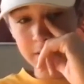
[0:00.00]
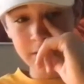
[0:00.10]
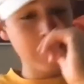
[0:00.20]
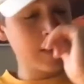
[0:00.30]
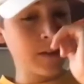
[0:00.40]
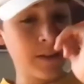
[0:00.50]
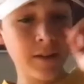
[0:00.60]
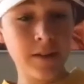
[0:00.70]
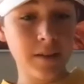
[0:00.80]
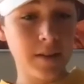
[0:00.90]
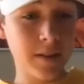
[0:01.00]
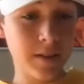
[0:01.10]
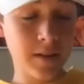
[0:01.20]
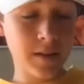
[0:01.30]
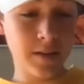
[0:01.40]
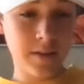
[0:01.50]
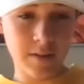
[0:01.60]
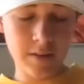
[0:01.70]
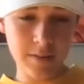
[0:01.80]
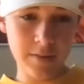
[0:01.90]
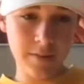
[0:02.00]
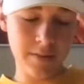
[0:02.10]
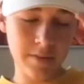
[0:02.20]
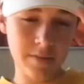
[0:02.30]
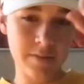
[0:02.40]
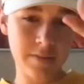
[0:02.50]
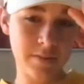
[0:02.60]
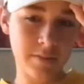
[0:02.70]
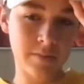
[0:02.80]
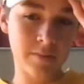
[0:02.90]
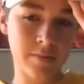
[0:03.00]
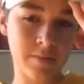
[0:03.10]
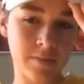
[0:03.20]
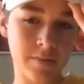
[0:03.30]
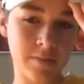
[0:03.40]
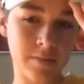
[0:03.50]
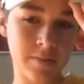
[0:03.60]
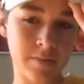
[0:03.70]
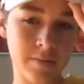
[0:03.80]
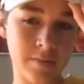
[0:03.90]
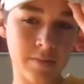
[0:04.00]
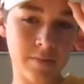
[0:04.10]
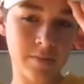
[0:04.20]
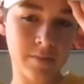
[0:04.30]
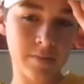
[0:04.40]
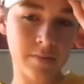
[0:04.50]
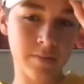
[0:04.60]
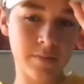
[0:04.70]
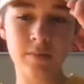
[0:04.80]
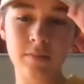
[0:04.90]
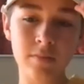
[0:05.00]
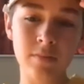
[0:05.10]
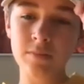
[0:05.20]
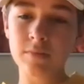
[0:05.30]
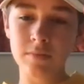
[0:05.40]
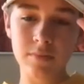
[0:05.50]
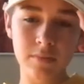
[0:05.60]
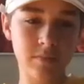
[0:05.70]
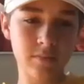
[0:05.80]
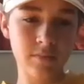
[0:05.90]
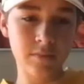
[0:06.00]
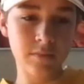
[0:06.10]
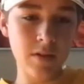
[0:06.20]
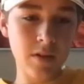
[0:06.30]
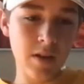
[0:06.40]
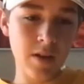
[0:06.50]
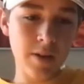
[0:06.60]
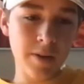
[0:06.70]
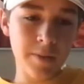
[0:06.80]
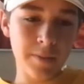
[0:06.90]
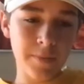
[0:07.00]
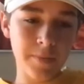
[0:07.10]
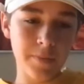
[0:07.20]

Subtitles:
The person shown says nothing.